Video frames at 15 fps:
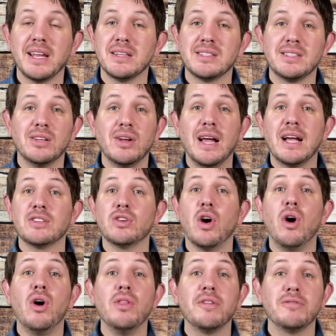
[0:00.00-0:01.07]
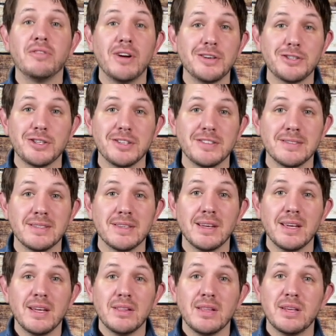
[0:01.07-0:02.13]
It still has all the functions
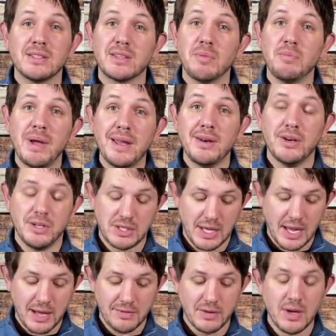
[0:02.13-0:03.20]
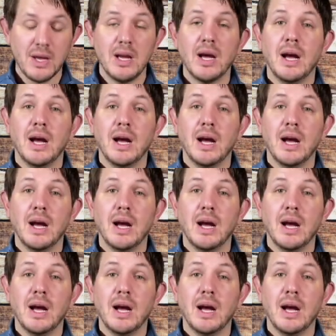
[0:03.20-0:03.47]
that its competitors have,